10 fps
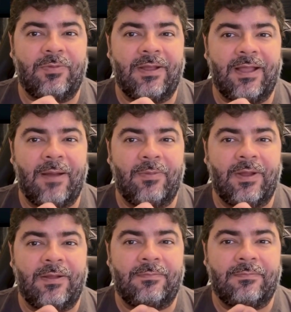with a
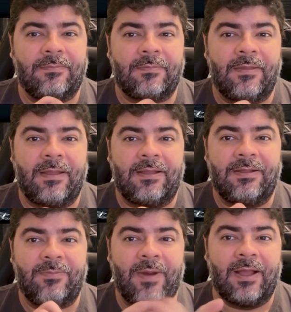camera, and a
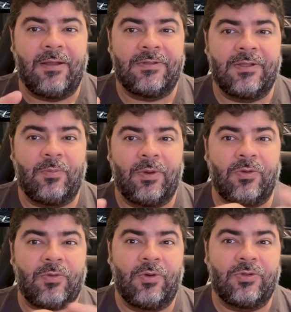smile of someone
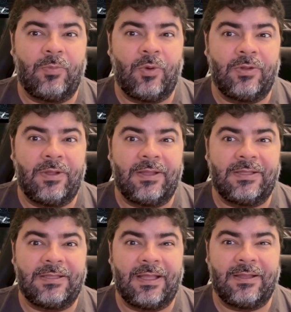who knows more than they
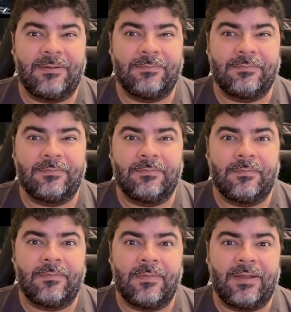say.
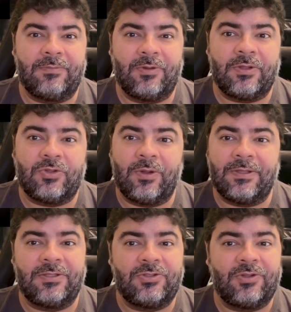If you enjoyed
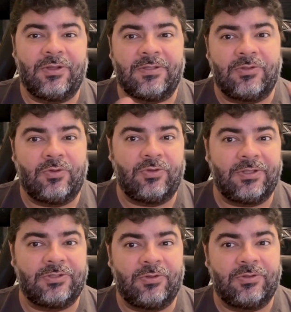this journey through
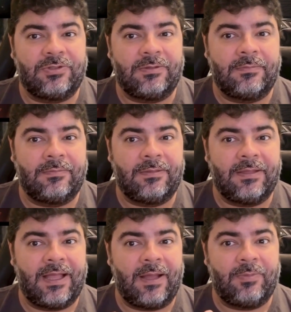crystals,
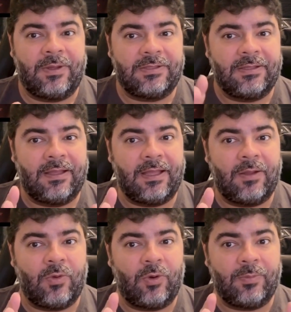cameras,
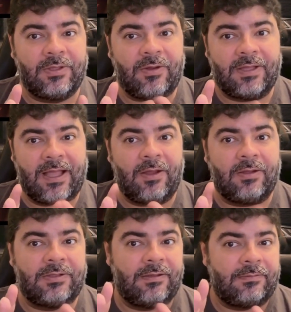and orbital
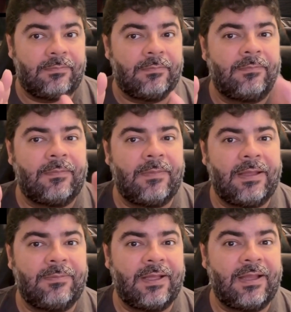chaos,
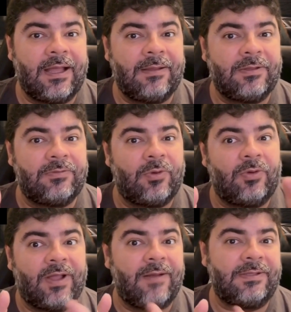give it a like before
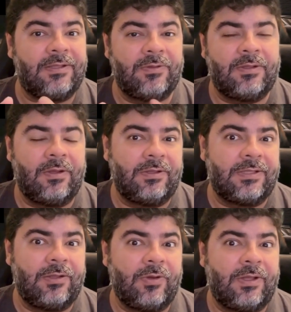gravity returns
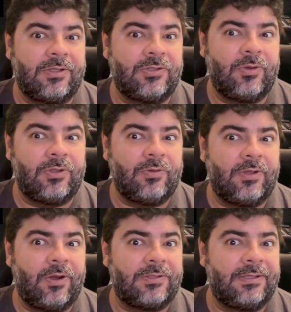and crushes your
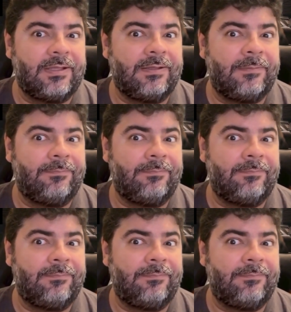curiosity.